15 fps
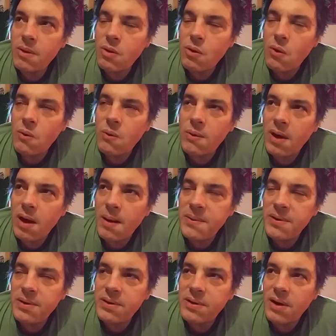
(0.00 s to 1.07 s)
So
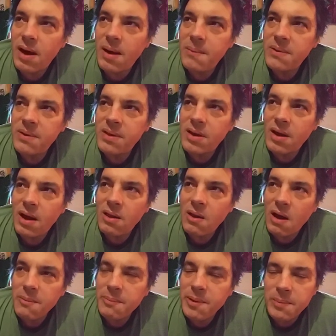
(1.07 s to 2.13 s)
I've been, a
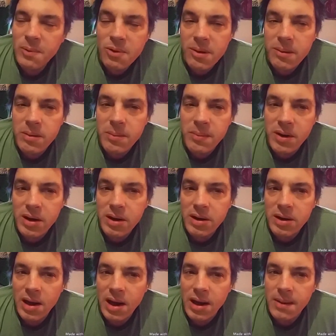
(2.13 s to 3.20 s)
lot of people seem to be
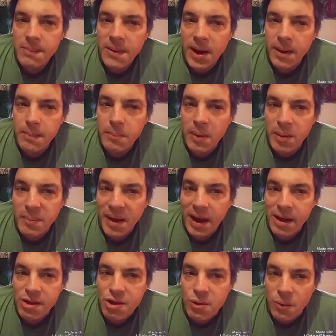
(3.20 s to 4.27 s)
digging my
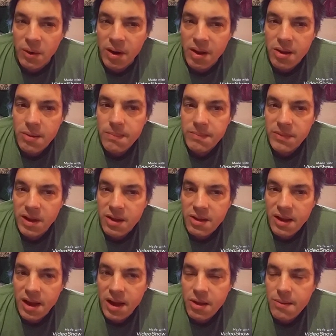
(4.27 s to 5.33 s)
band stories
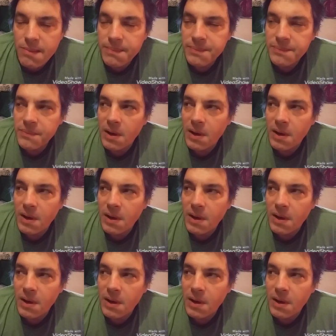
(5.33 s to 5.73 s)
these days.